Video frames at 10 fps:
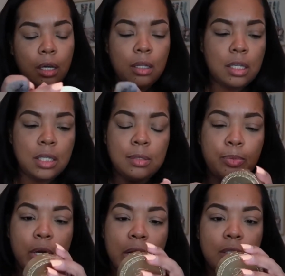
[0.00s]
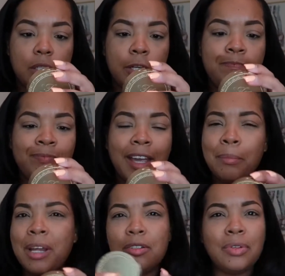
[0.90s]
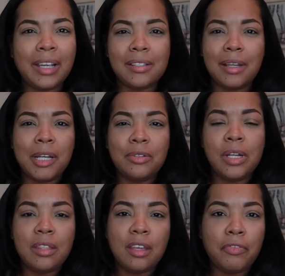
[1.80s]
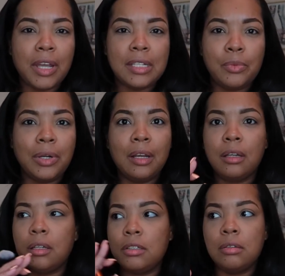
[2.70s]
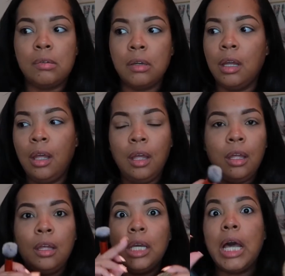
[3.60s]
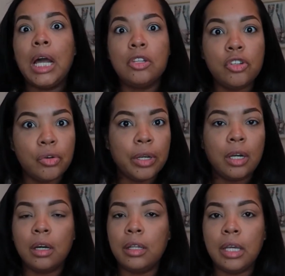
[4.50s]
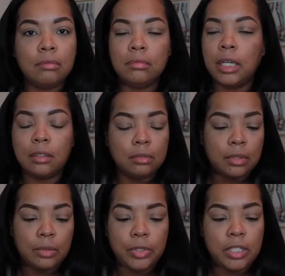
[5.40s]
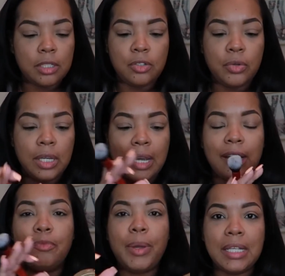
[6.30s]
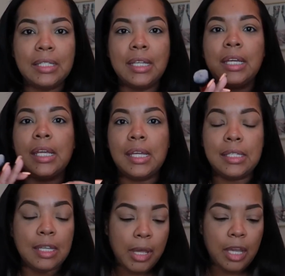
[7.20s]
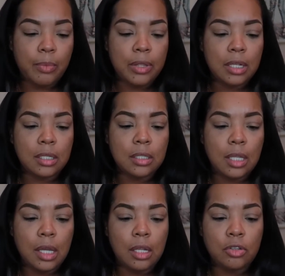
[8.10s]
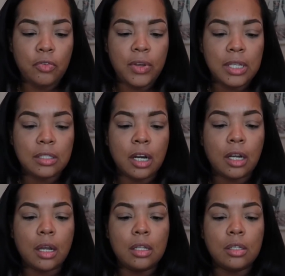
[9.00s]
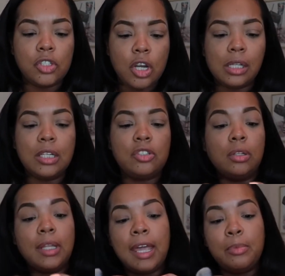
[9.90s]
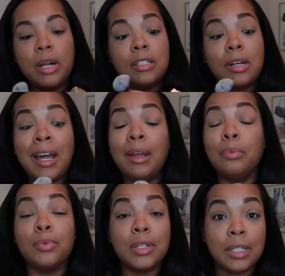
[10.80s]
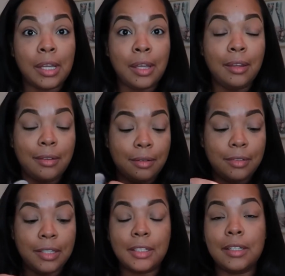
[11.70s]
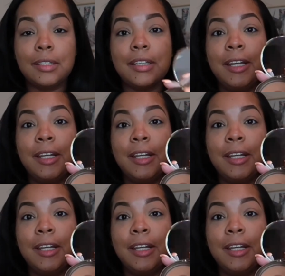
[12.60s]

this is bronzer. I'm not doing, like I said, I'm not doing anything fancy. We're not going to do contouring and all that. No, we're just doing kind of basic, easy makeup. But this is the Too Faced Dark Chocolate Soleil bronzer. I really, look at this.